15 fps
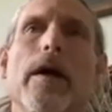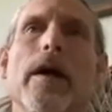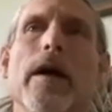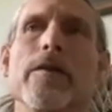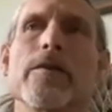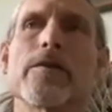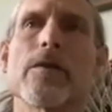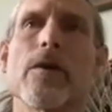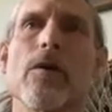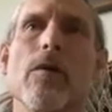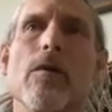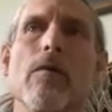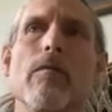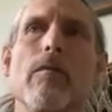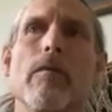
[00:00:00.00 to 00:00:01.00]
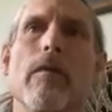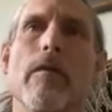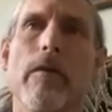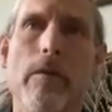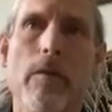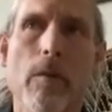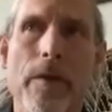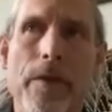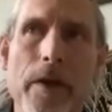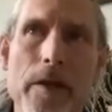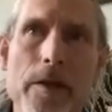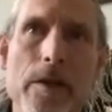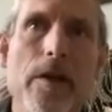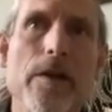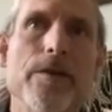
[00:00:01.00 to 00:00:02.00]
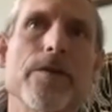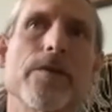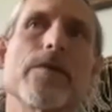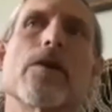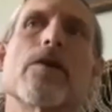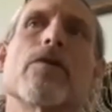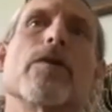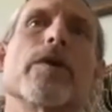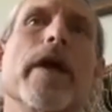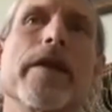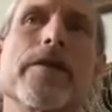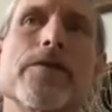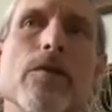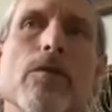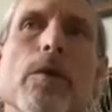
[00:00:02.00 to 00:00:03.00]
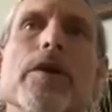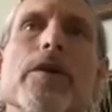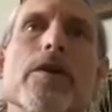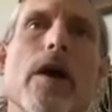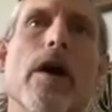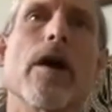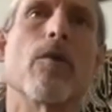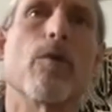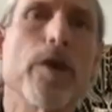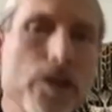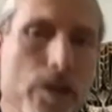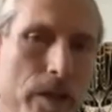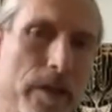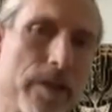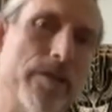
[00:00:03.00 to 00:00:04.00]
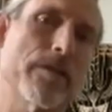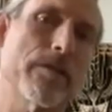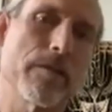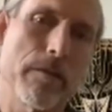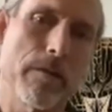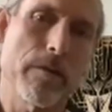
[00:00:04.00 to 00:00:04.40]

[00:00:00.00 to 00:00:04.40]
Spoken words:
And so what that does is it creates a richness